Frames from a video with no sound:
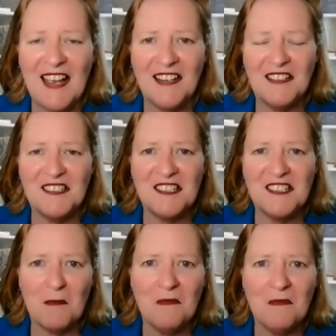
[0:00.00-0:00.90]
And
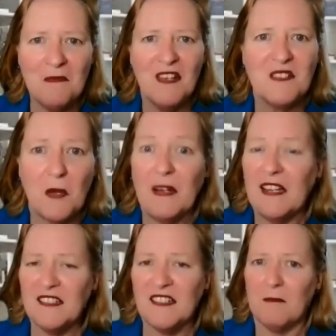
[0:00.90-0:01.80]
um, so
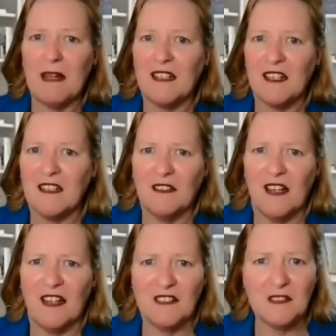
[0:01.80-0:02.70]
I ended up making
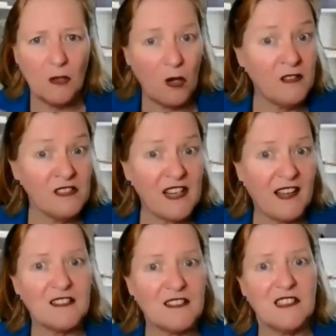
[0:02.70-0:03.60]
like this
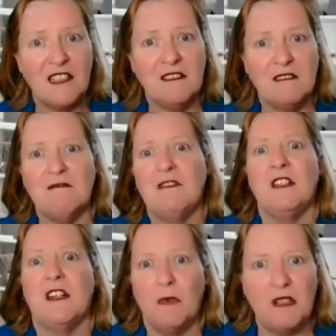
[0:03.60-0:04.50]
contact in,
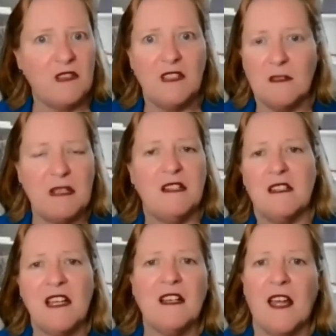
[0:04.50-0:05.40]
you know, one of these
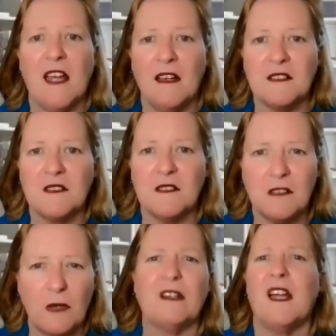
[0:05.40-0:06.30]
big tech
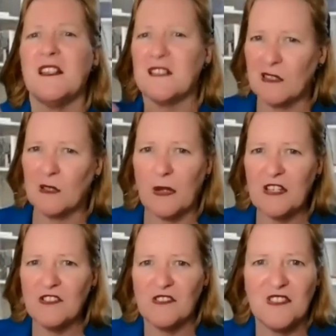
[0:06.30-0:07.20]
houses so I could ask her
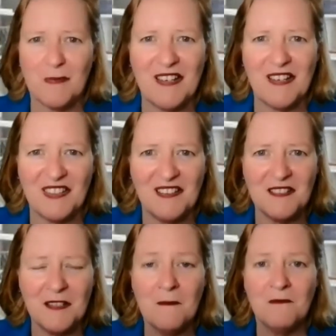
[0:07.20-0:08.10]
questions about
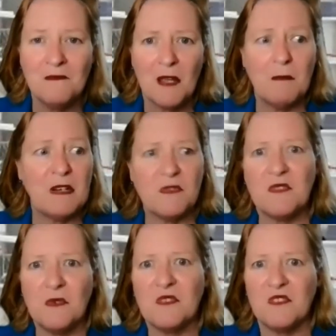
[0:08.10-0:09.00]
things but it
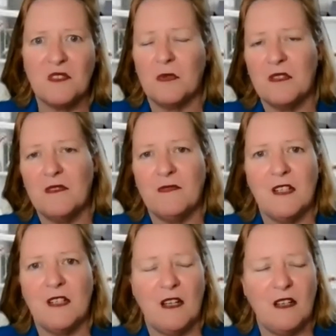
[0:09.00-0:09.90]
was all to do with
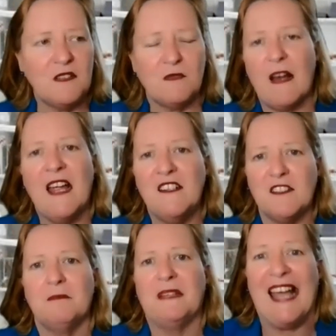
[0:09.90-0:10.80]
you know this
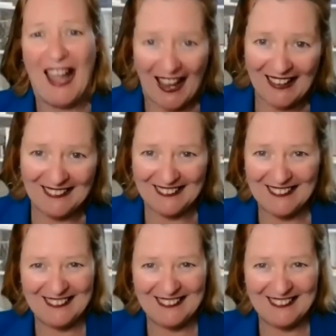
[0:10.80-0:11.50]
random cat